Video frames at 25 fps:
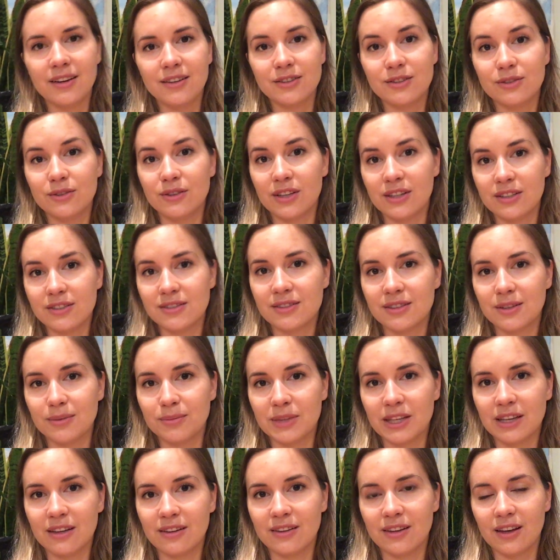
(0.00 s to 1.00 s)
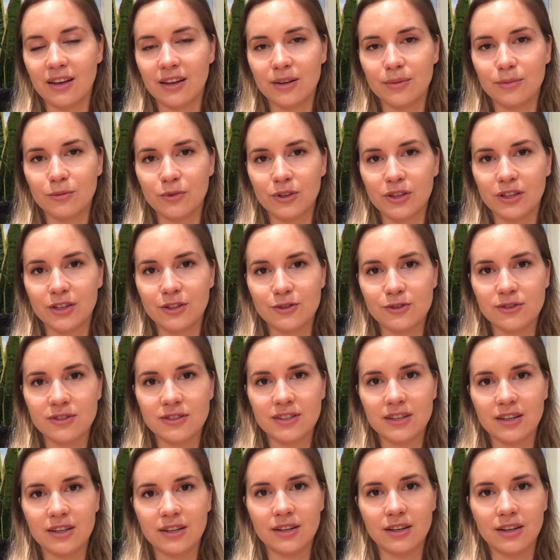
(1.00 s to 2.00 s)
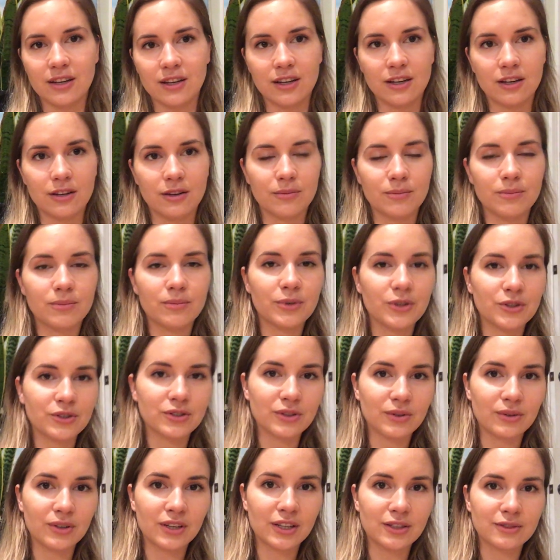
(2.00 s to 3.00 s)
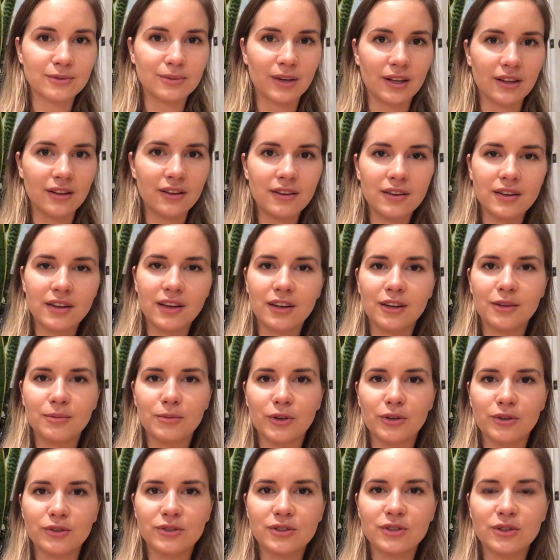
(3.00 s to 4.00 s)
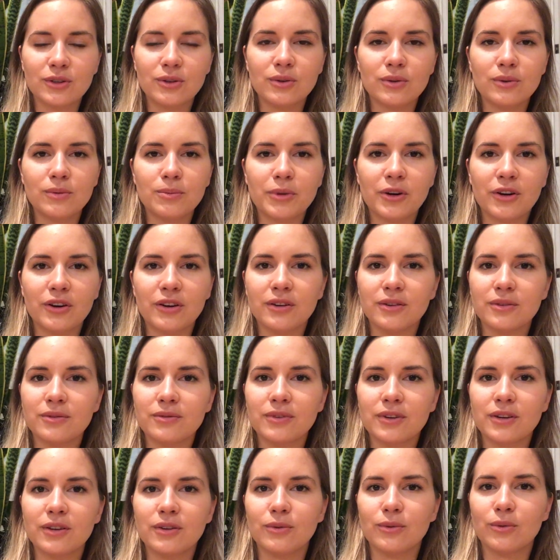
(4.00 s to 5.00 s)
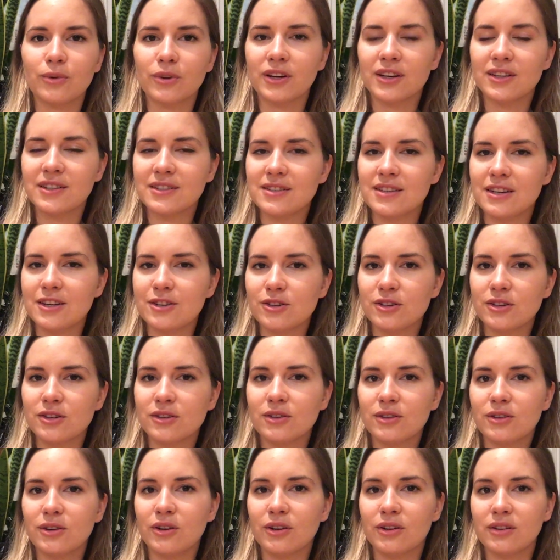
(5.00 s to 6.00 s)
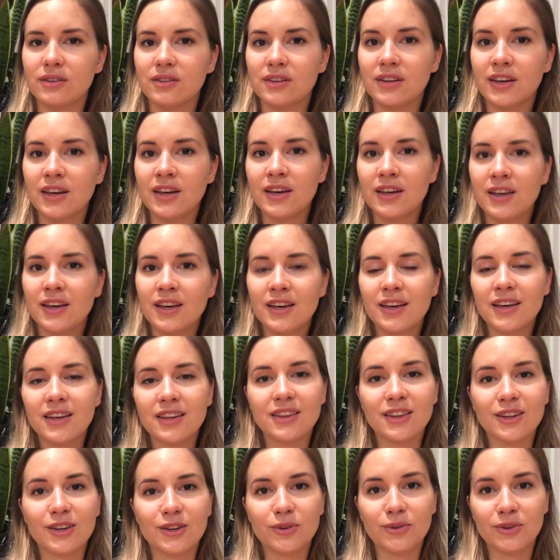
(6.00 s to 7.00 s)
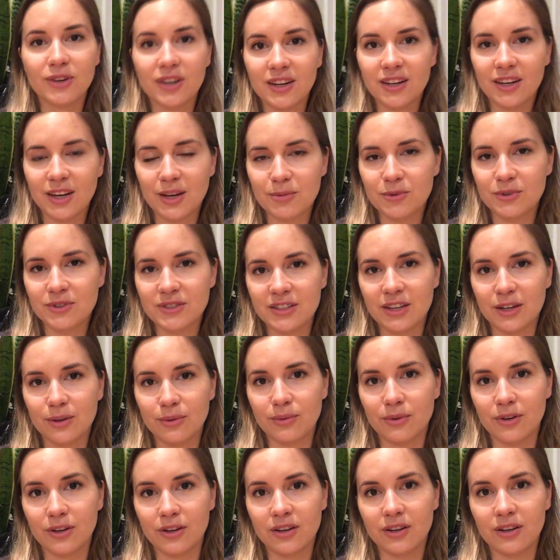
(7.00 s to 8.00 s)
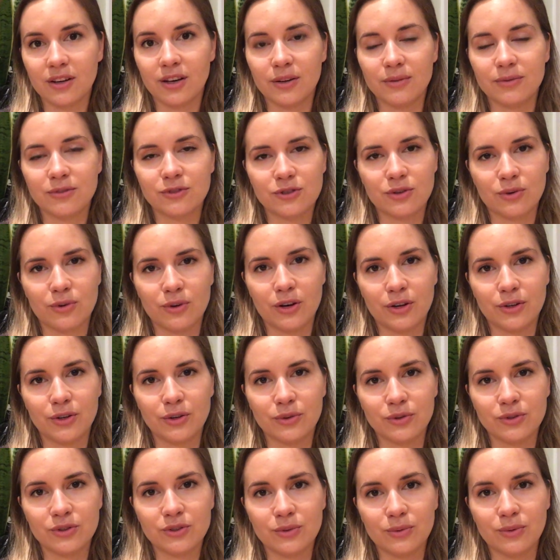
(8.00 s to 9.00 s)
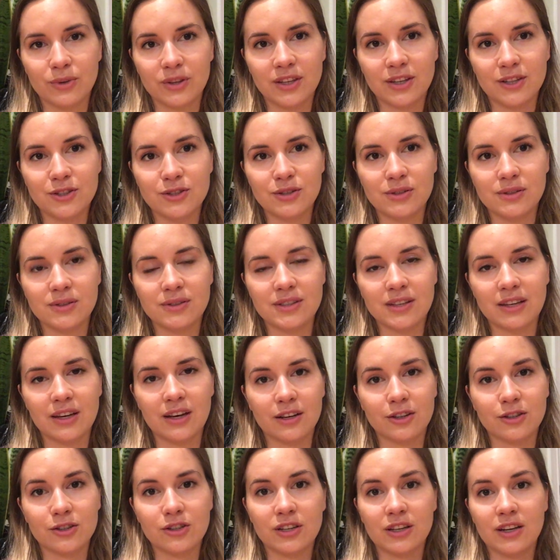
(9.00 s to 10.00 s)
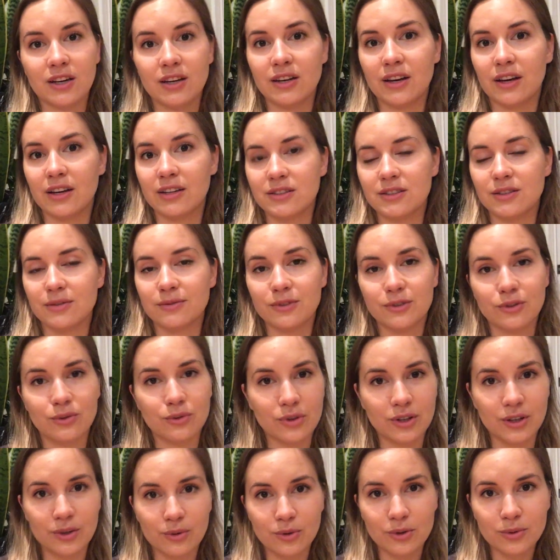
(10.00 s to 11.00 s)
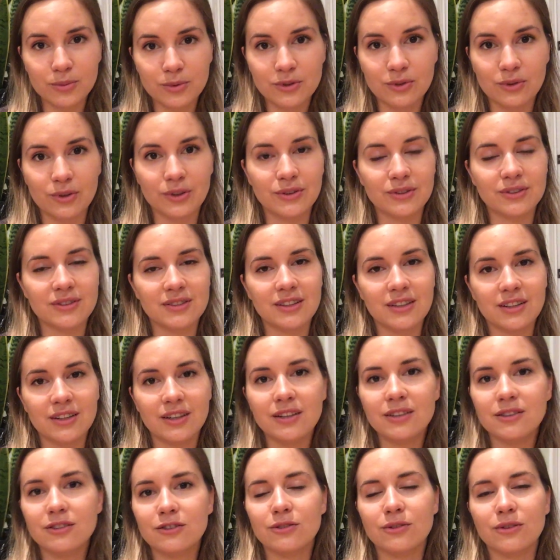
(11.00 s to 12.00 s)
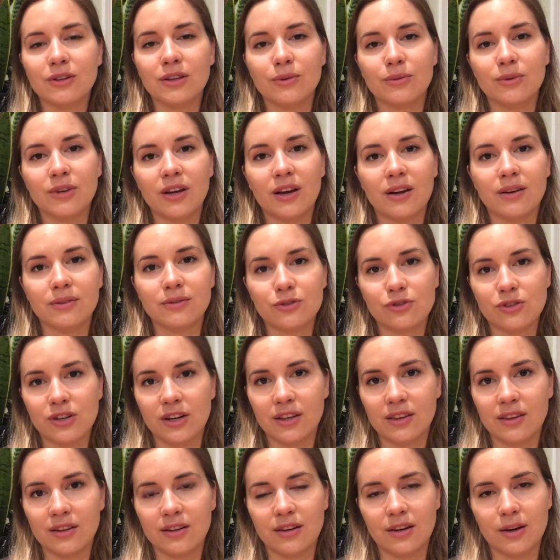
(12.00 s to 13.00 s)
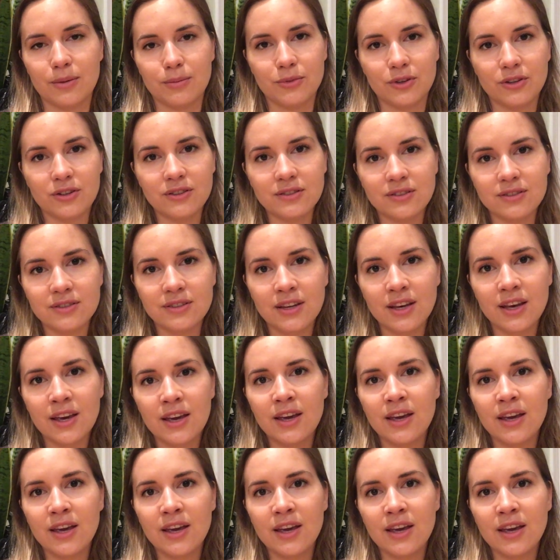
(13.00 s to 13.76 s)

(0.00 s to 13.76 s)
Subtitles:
So that's something that I'm really interested in pursuing as well. And I'm also part of an organization called the Green Neighbors Network of Toronto. So what they do is they actually connect different green groups around the city so that we have strength in numbers.